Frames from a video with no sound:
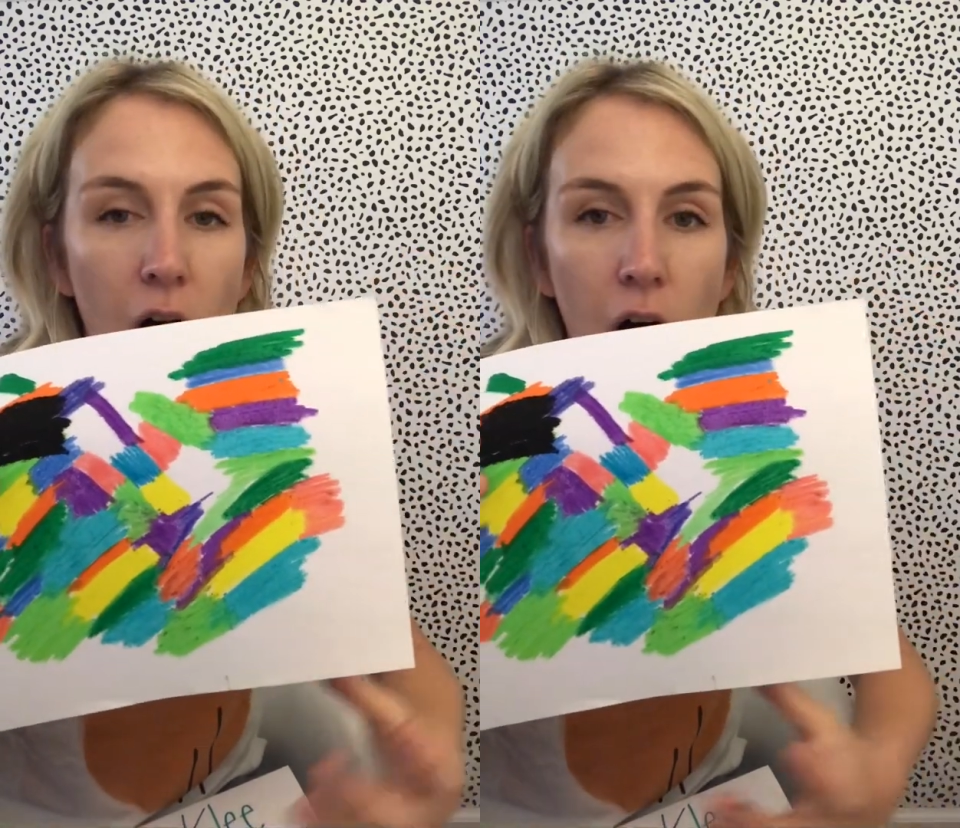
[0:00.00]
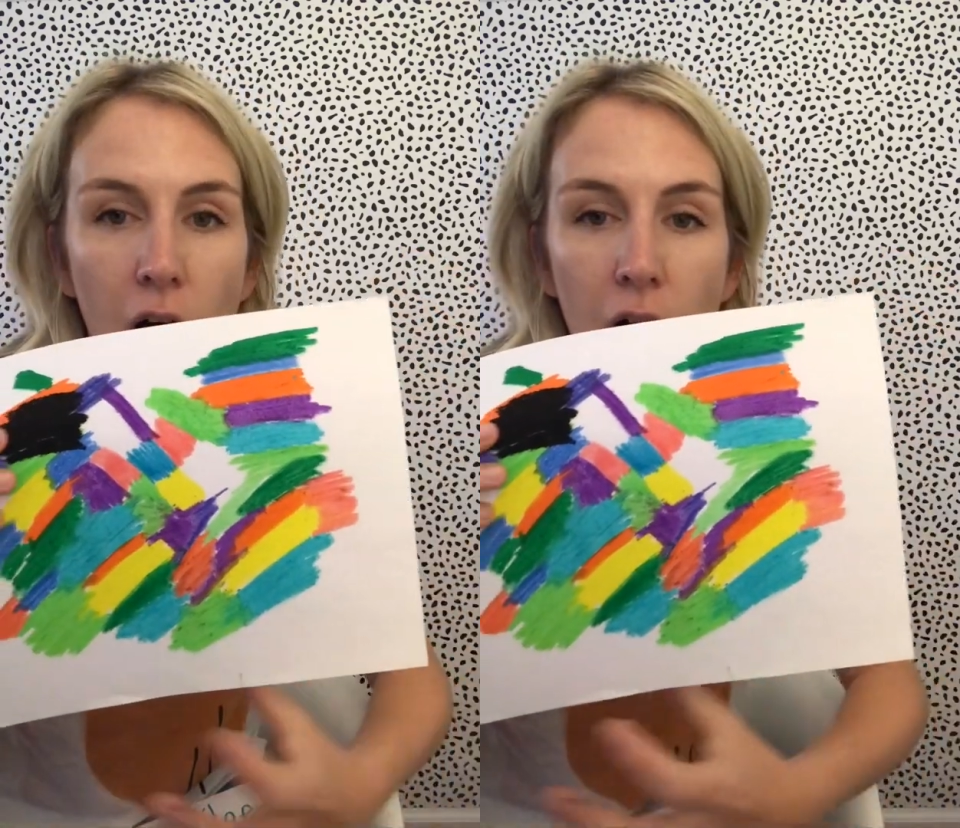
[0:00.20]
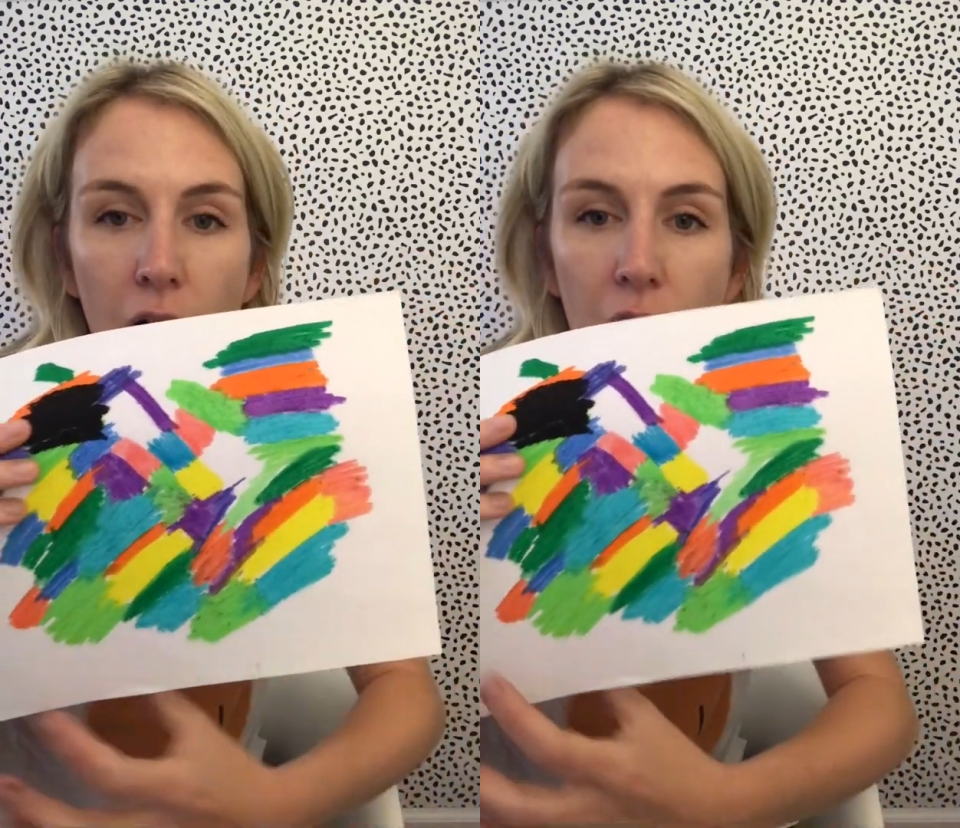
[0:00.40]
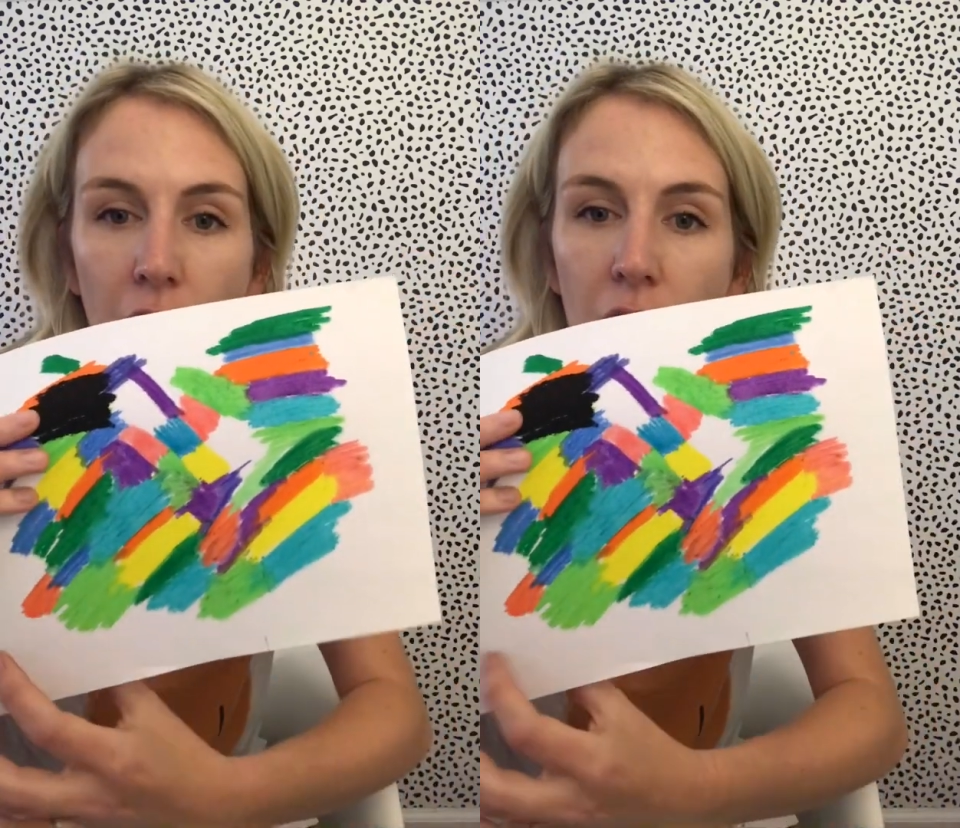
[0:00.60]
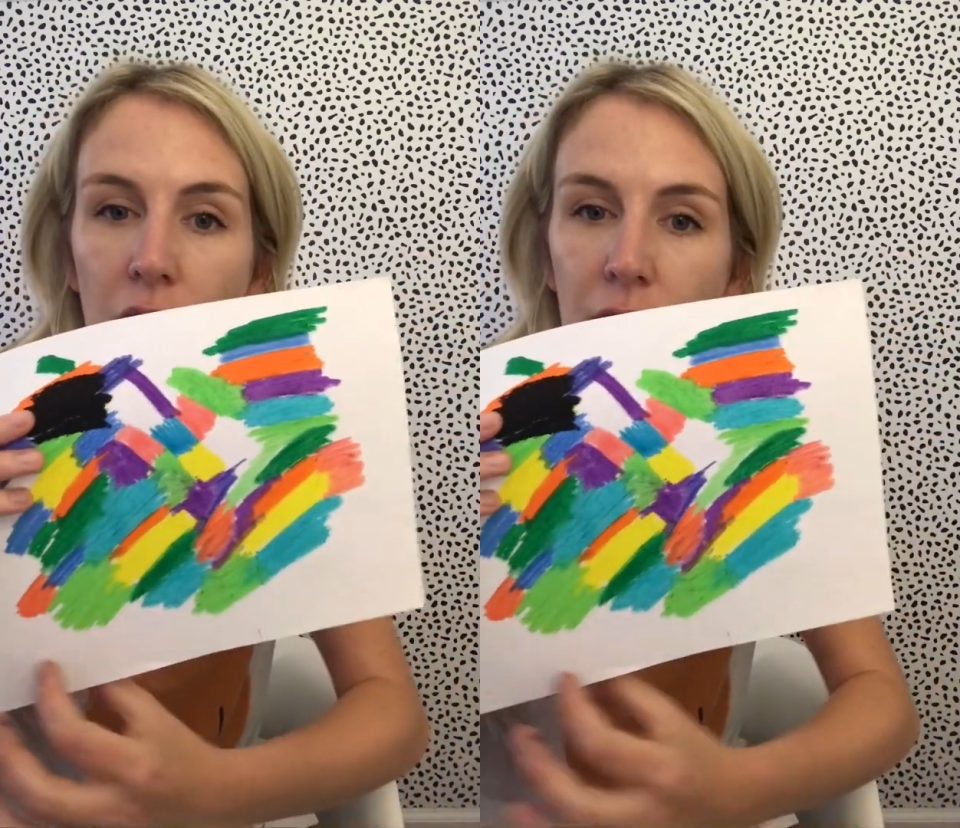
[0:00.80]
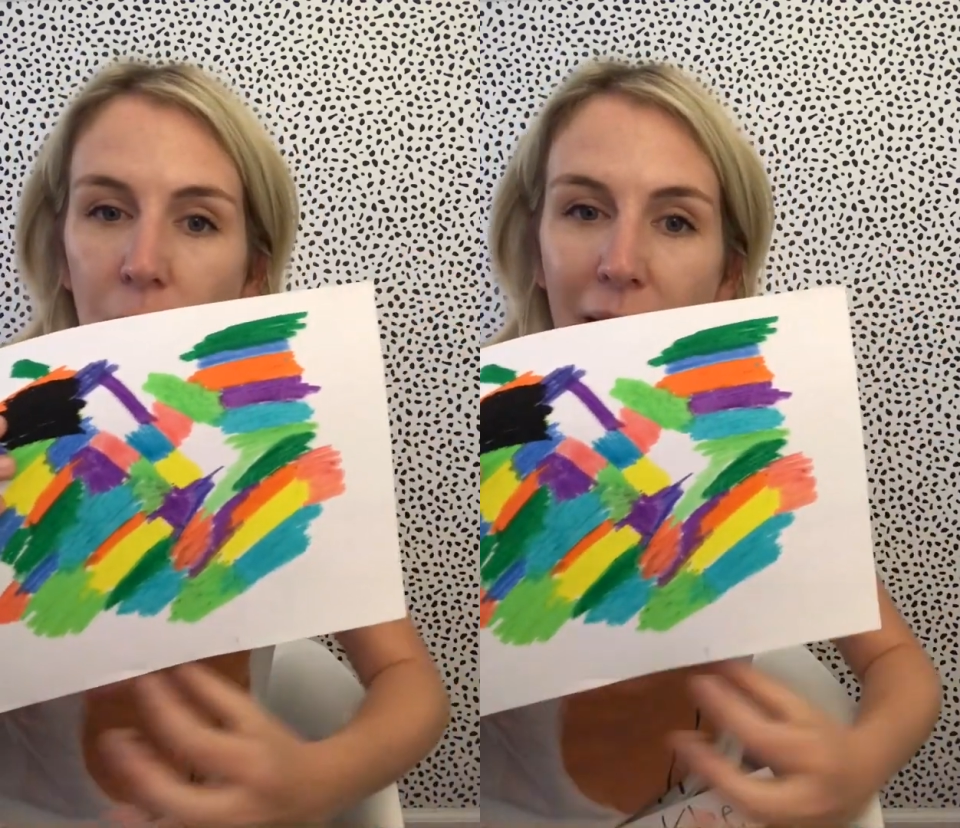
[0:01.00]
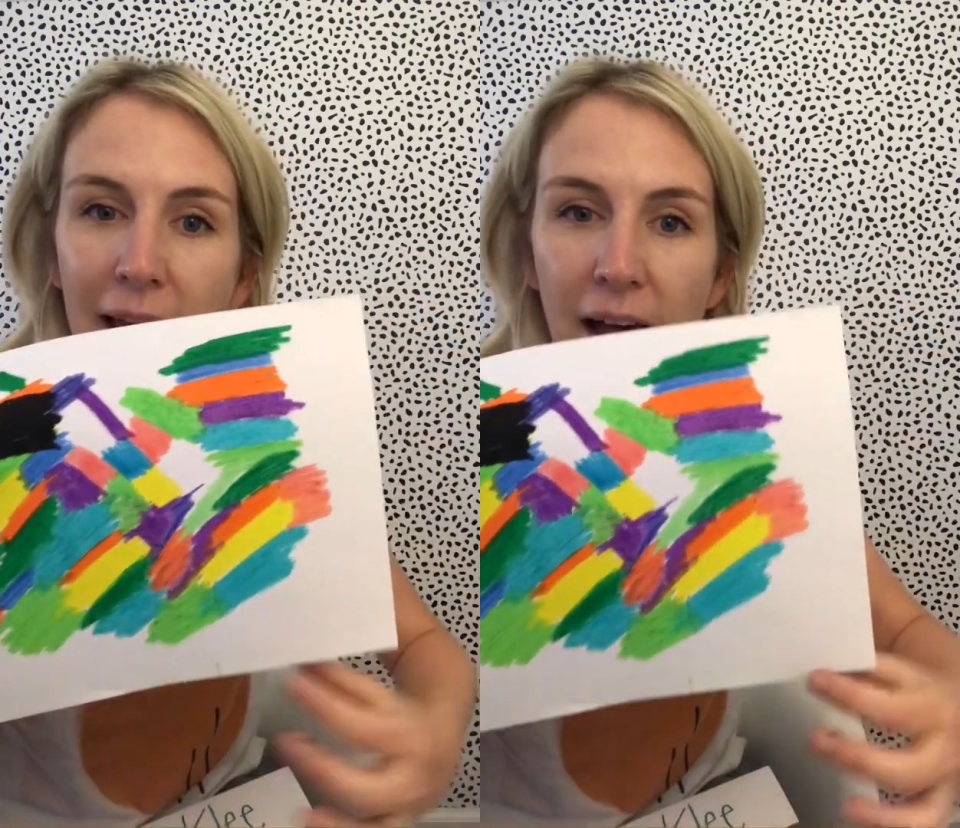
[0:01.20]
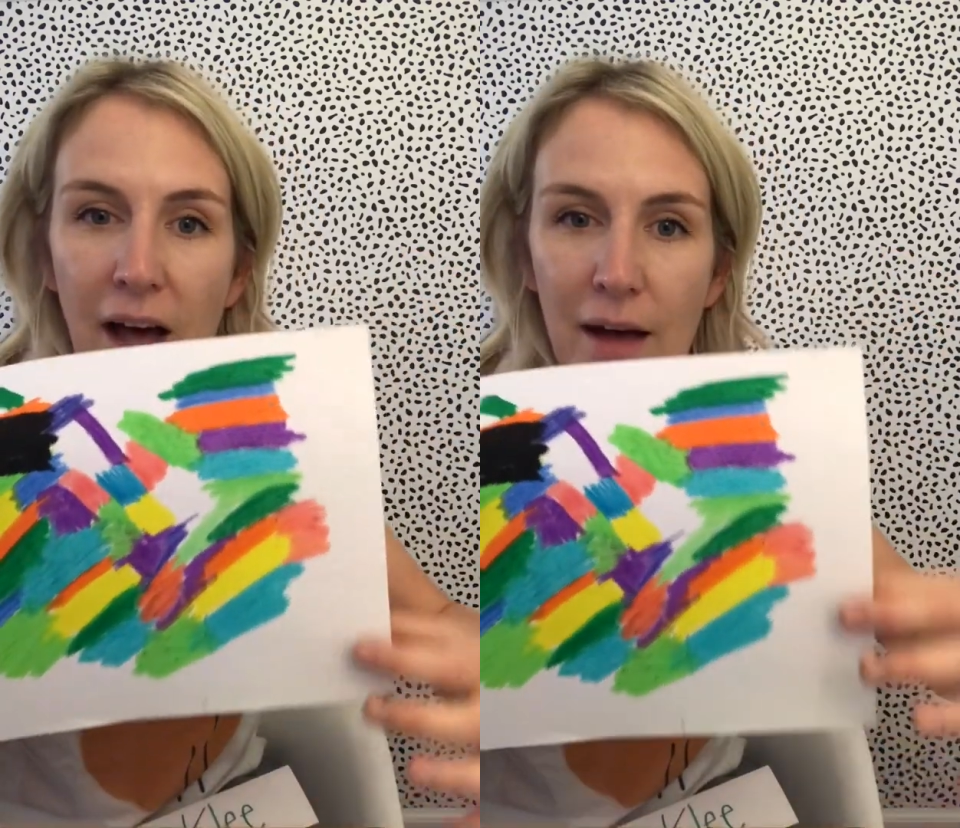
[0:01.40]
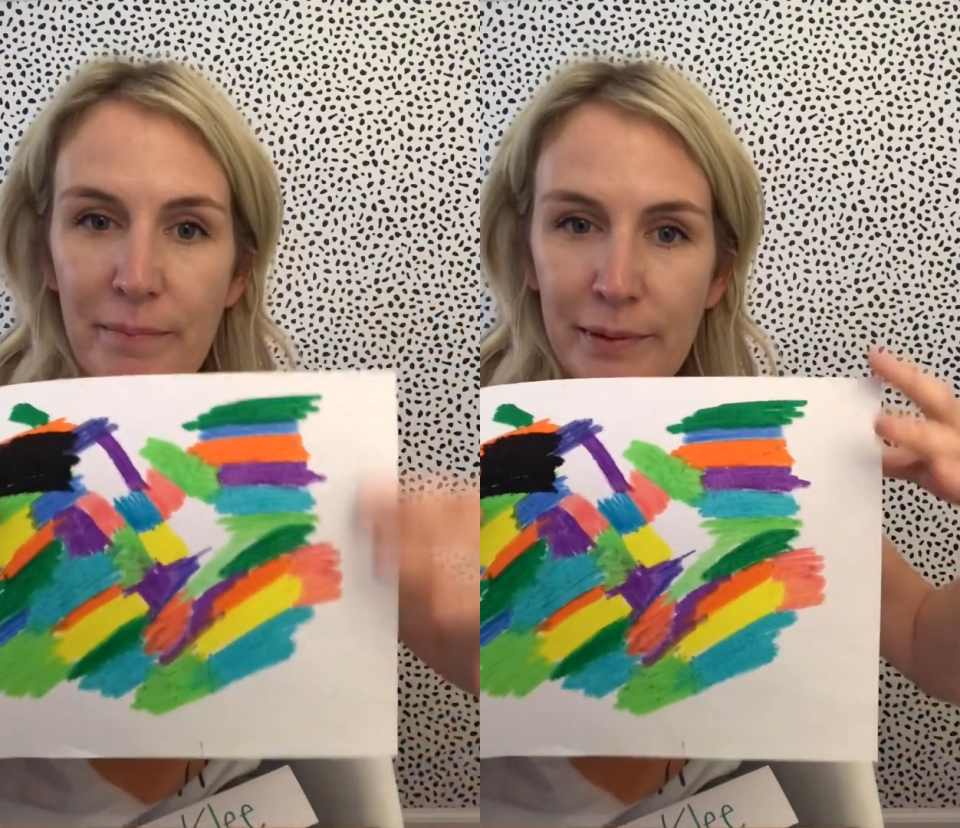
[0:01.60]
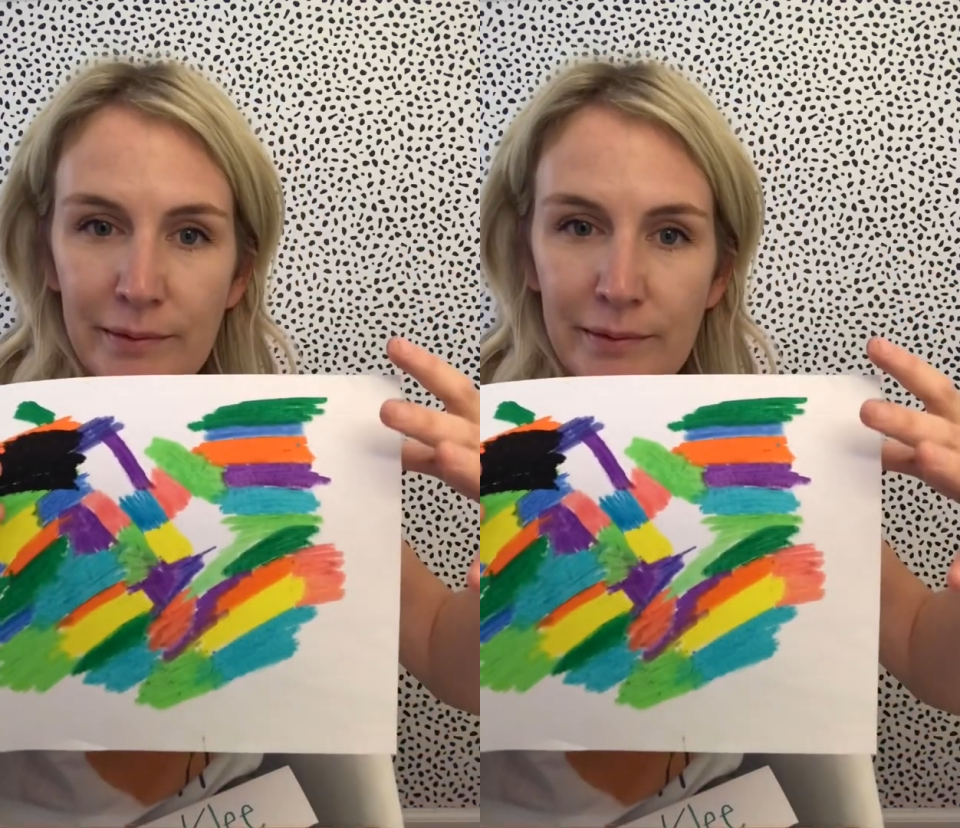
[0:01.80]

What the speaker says: all the way up,